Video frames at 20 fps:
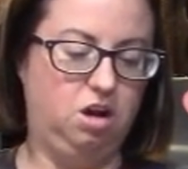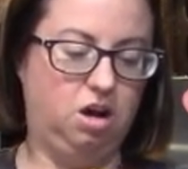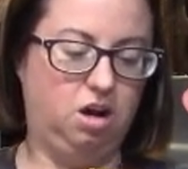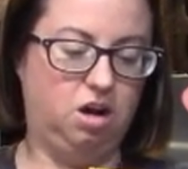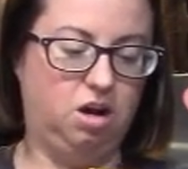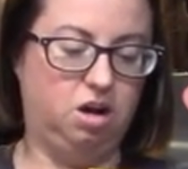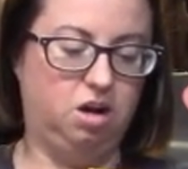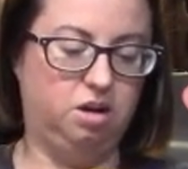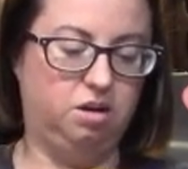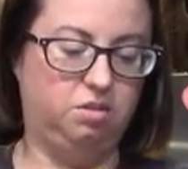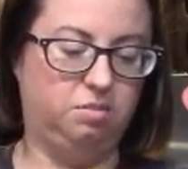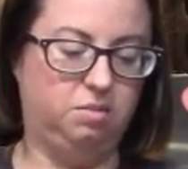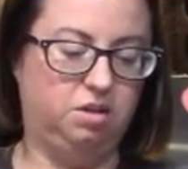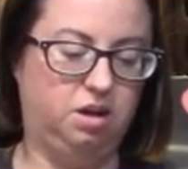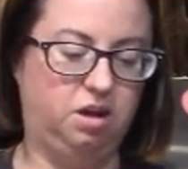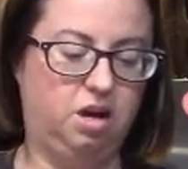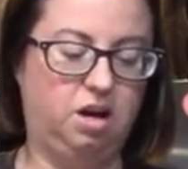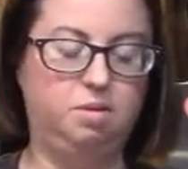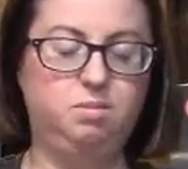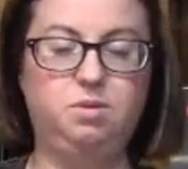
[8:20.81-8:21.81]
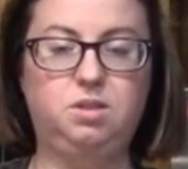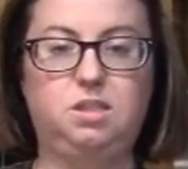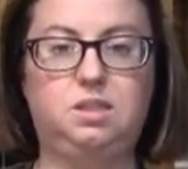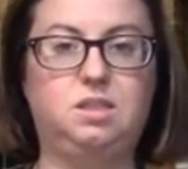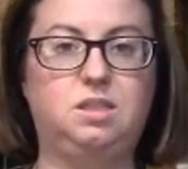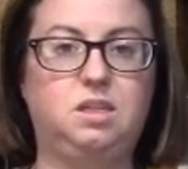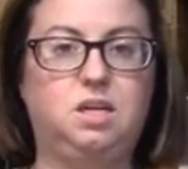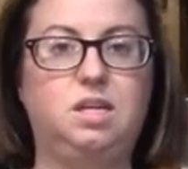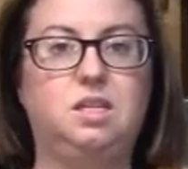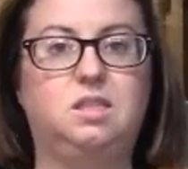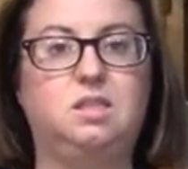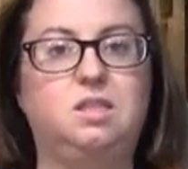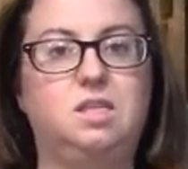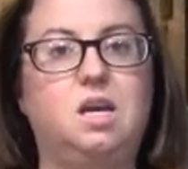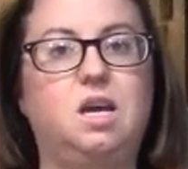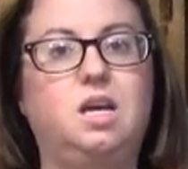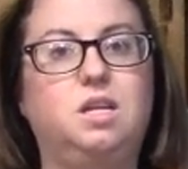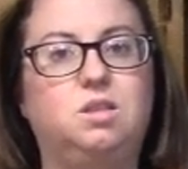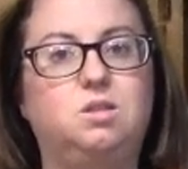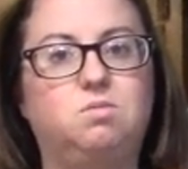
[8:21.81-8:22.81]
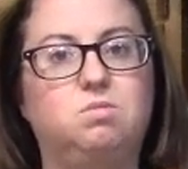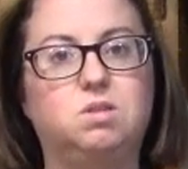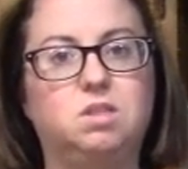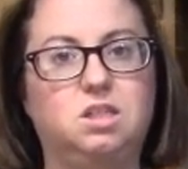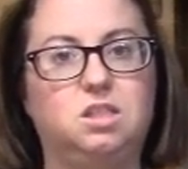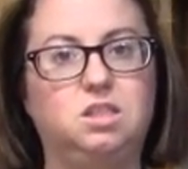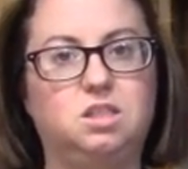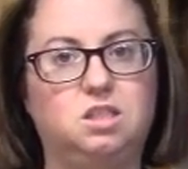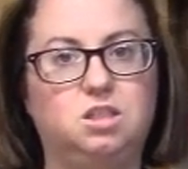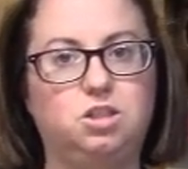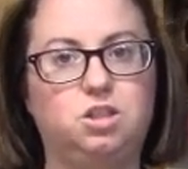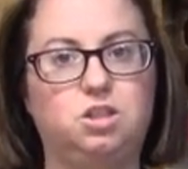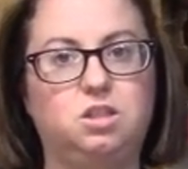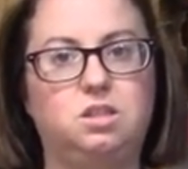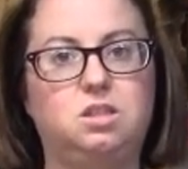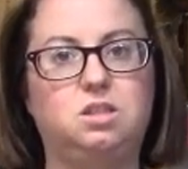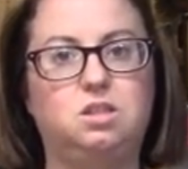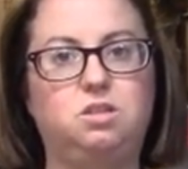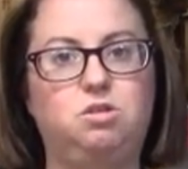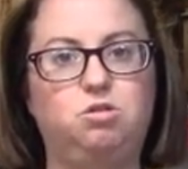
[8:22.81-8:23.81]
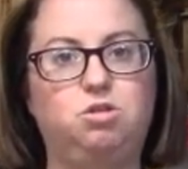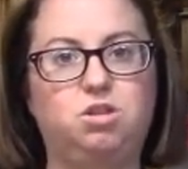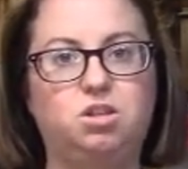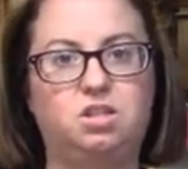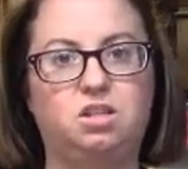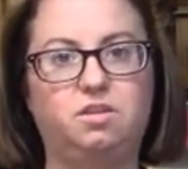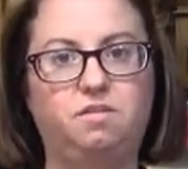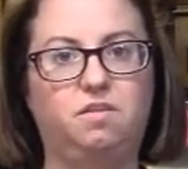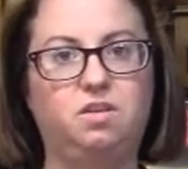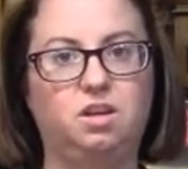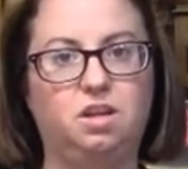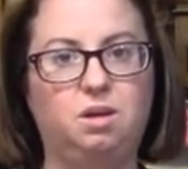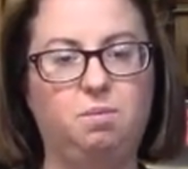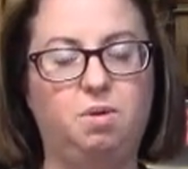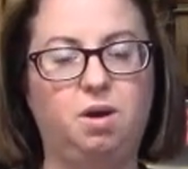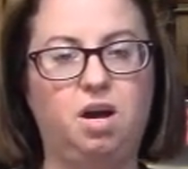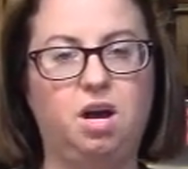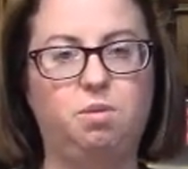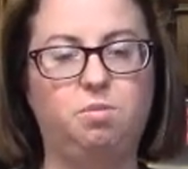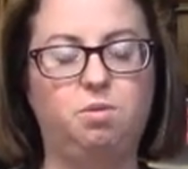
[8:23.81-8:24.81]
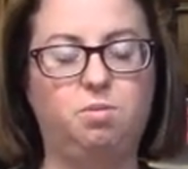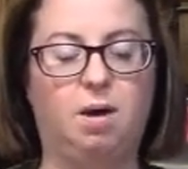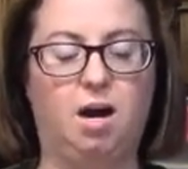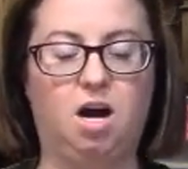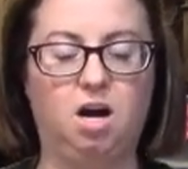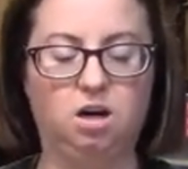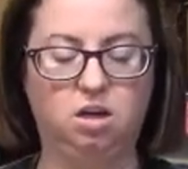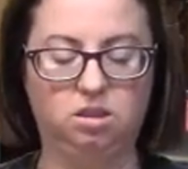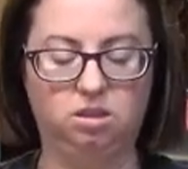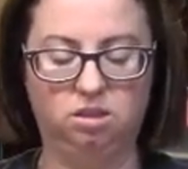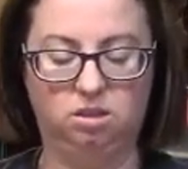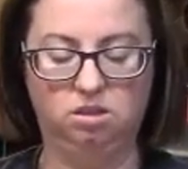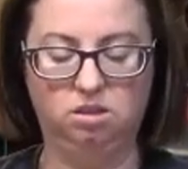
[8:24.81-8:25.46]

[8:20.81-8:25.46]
It's really delicious. You should definitely pick up a box.